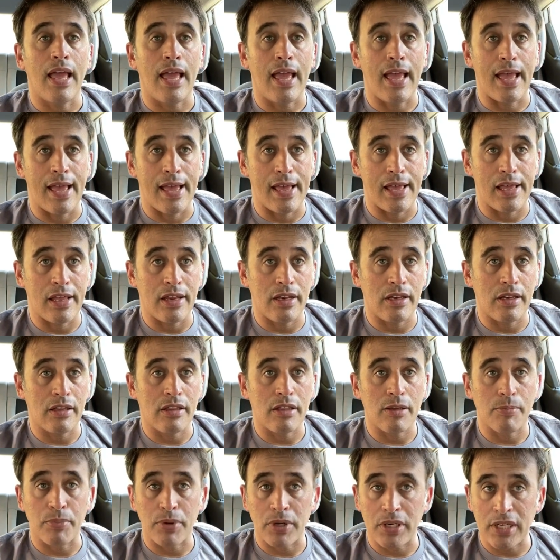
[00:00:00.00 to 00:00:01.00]
and
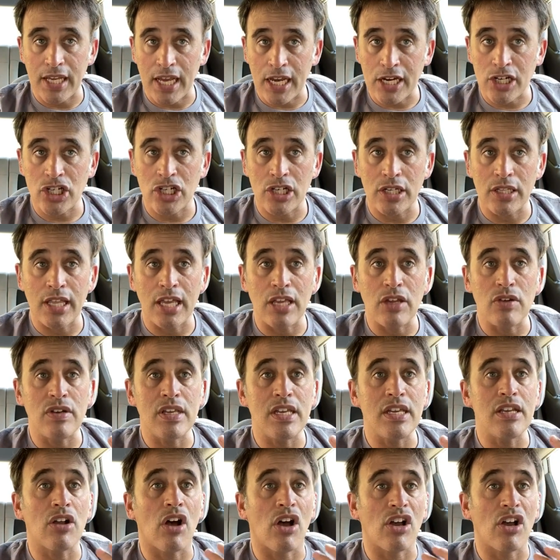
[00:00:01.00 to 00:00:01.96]
the protection that you need.